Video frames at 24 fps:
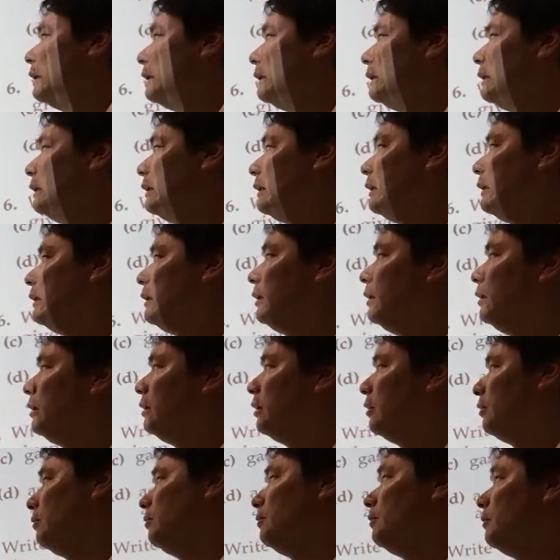uh,
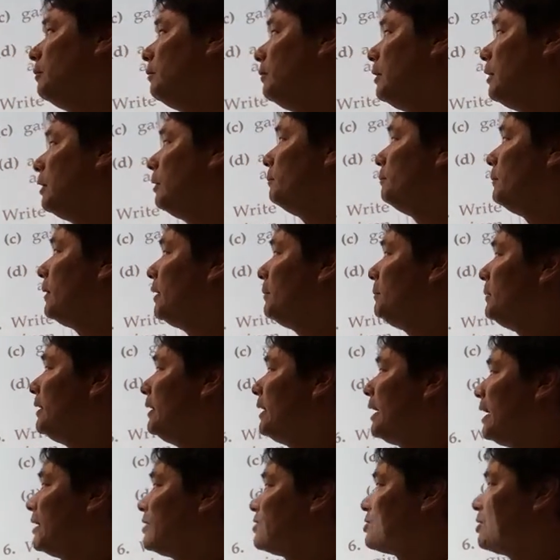well,
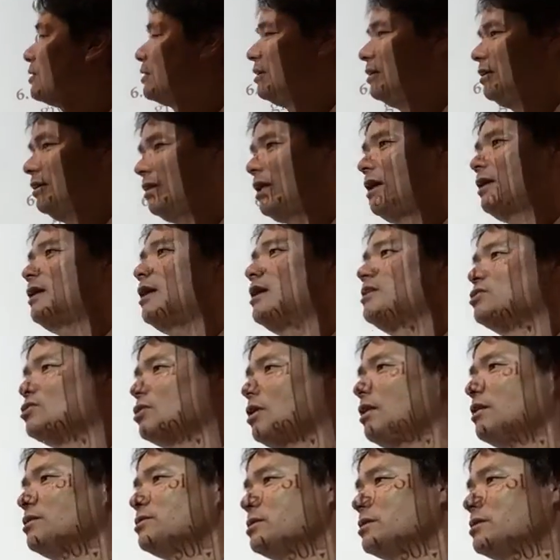maybe like
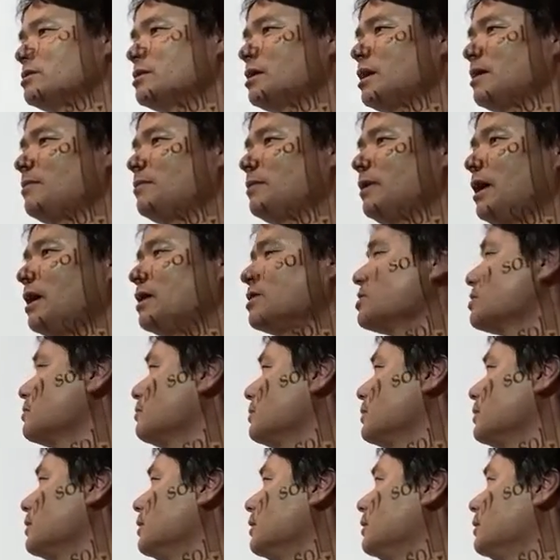hydrolysis type reaction
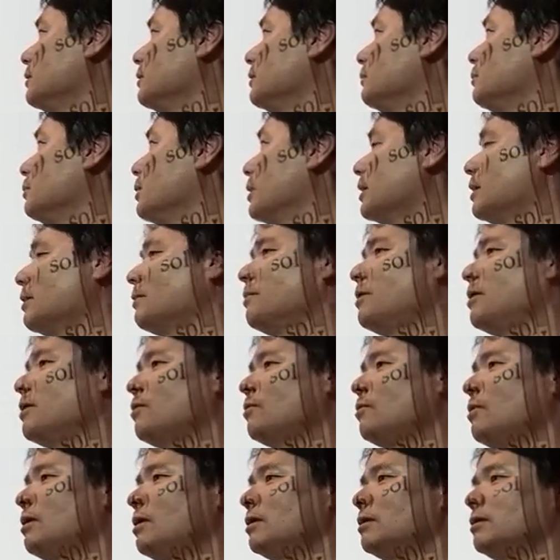where you're breaking
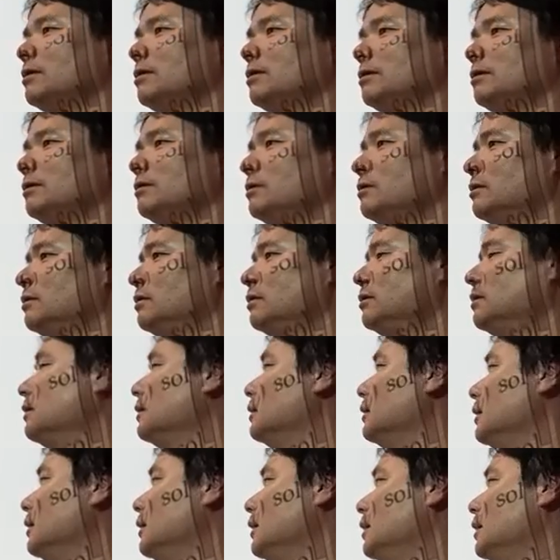apart water.
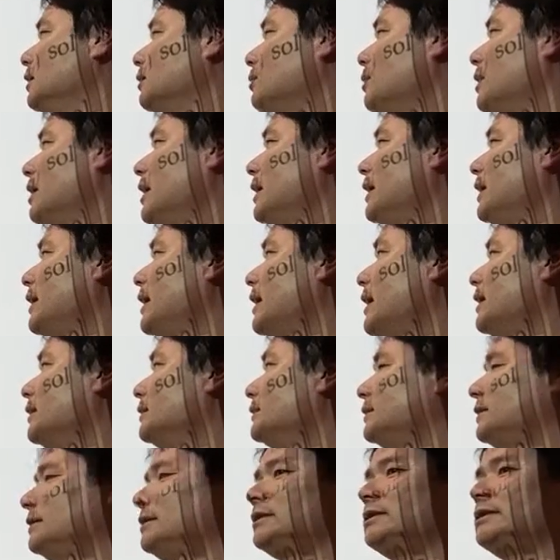In a way,
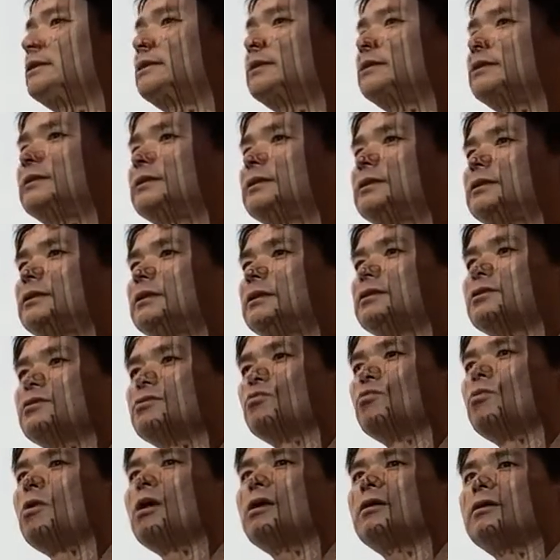yes, because
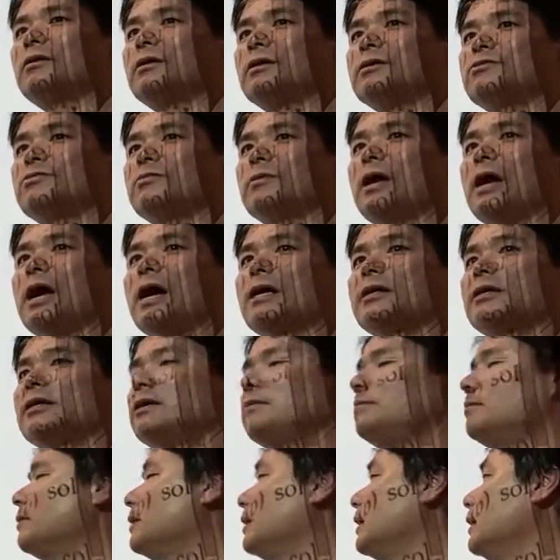water is
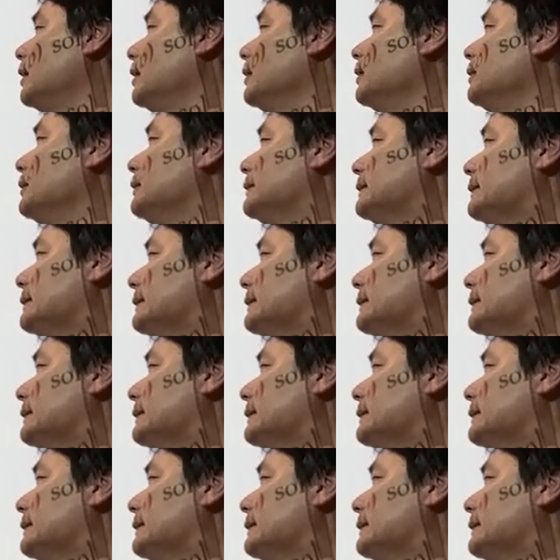reacting, but